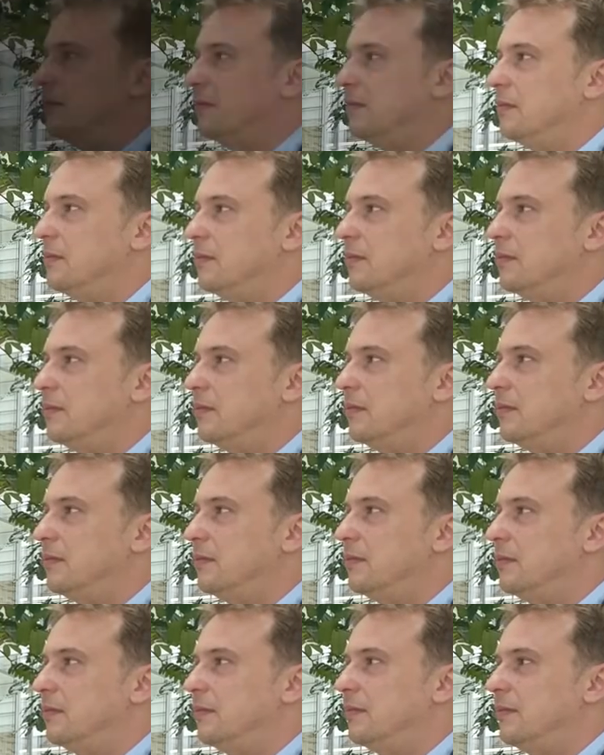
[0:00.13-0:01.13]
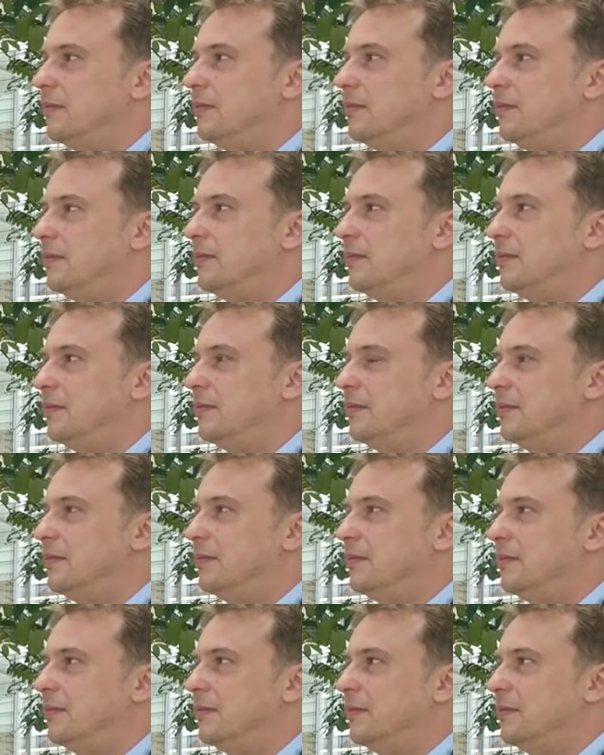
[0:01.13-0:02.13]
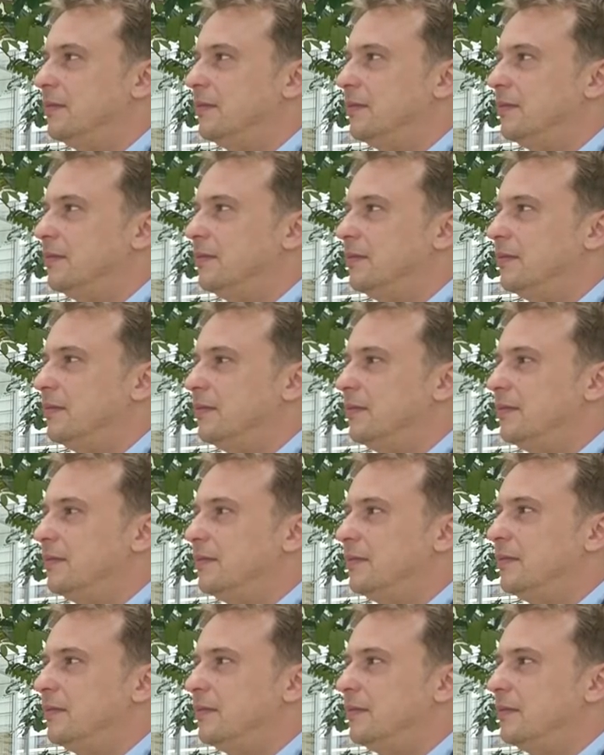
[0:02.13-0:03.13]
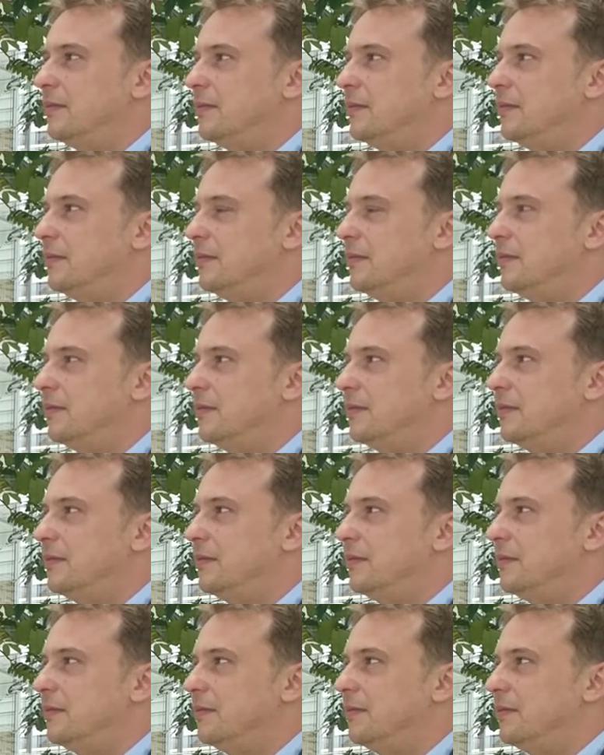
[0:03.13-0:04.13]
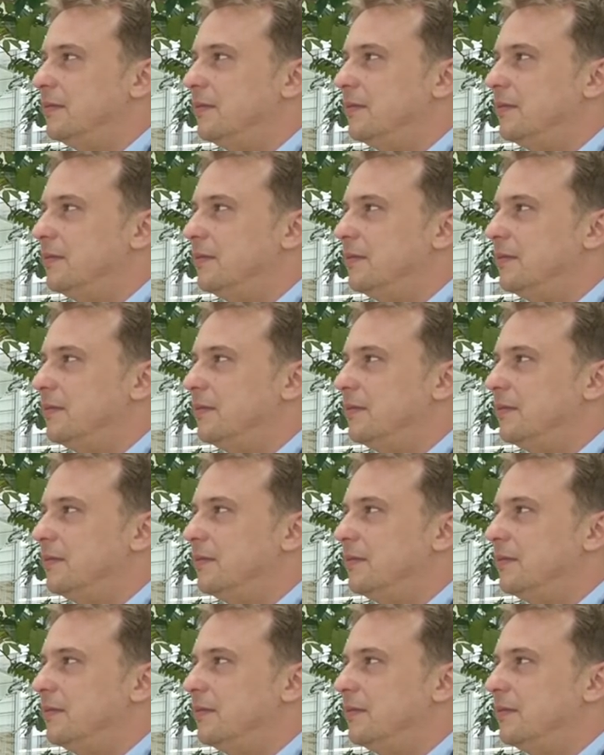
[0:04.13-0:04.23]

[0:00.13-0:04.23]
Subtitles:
This person isn't speaking.